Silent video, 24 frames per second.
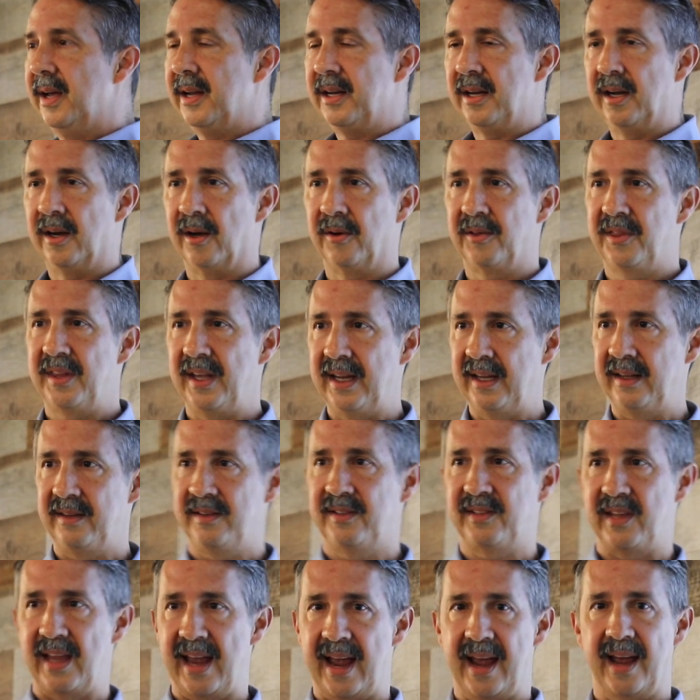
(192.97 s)
you know,
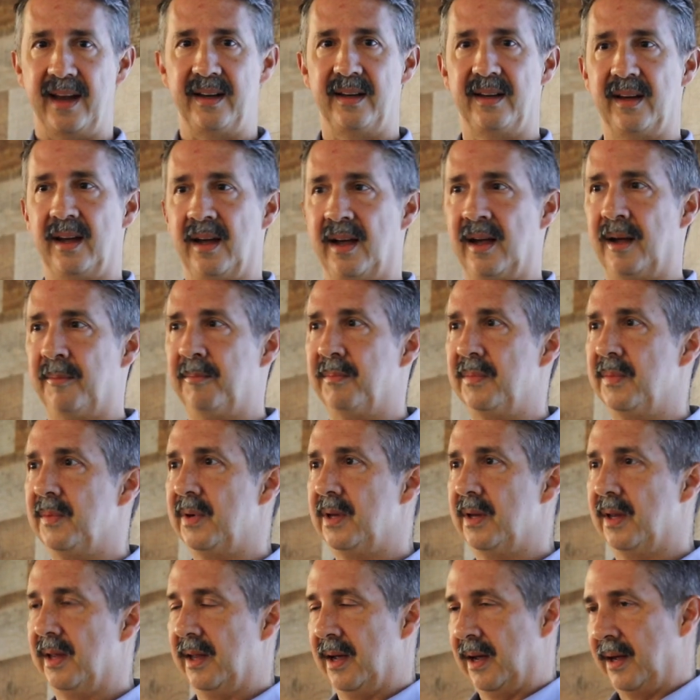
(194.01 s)
things that um,
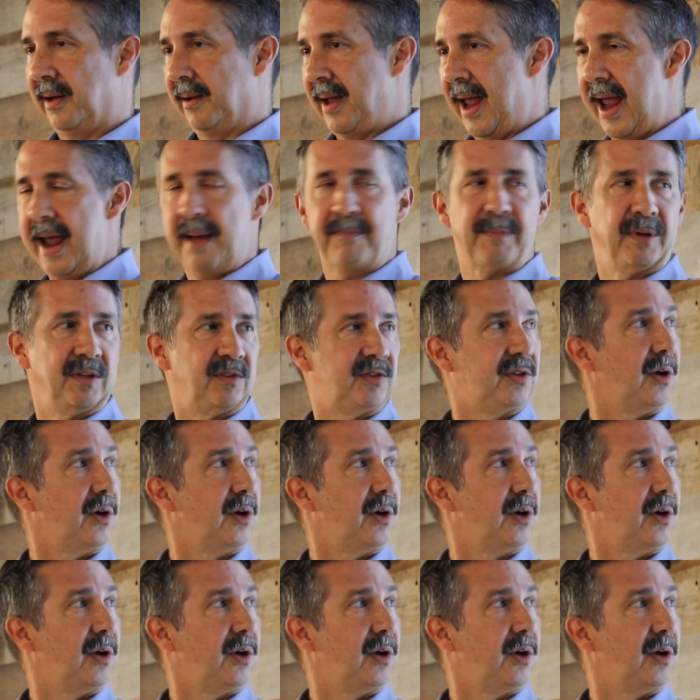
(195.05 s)
uh, happen.